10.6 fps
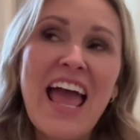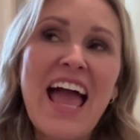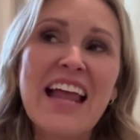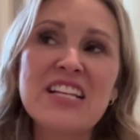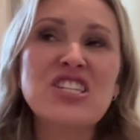
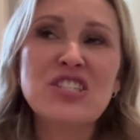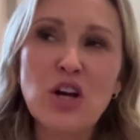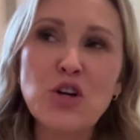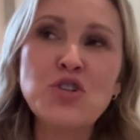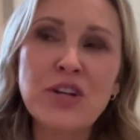And it
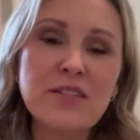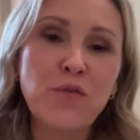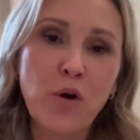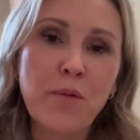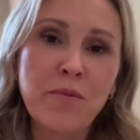so
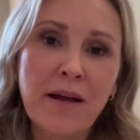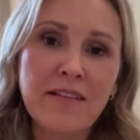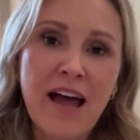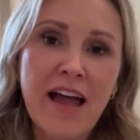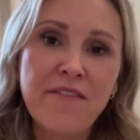transformed my
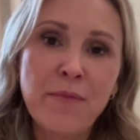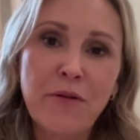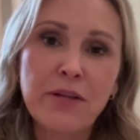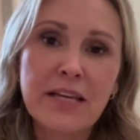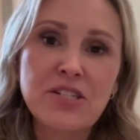life and my
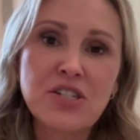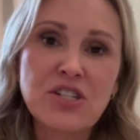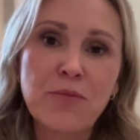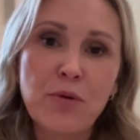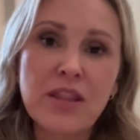
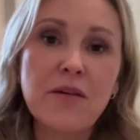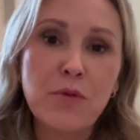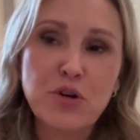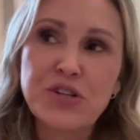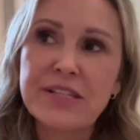relationship with
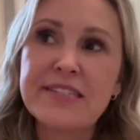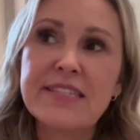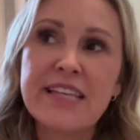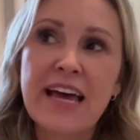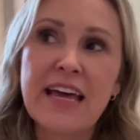
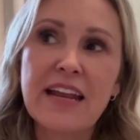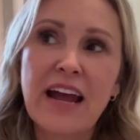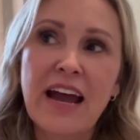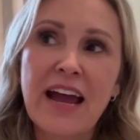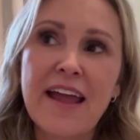emotions that
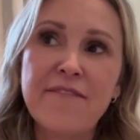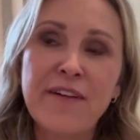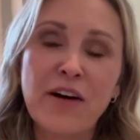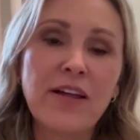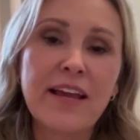I
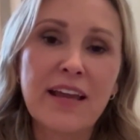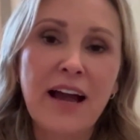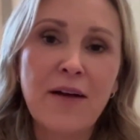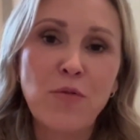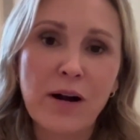felt like
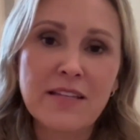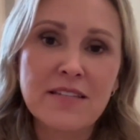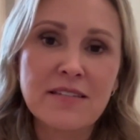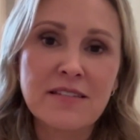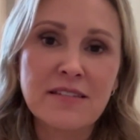I wanted
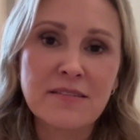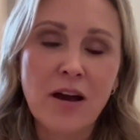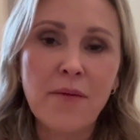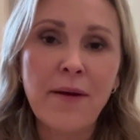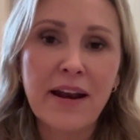to
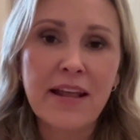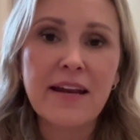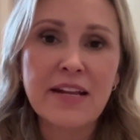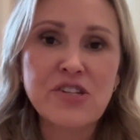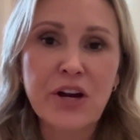talk about it
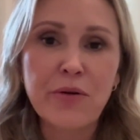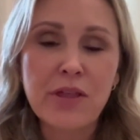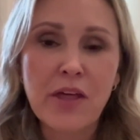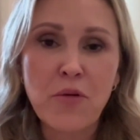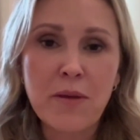and share it
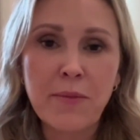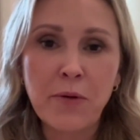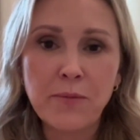with other people.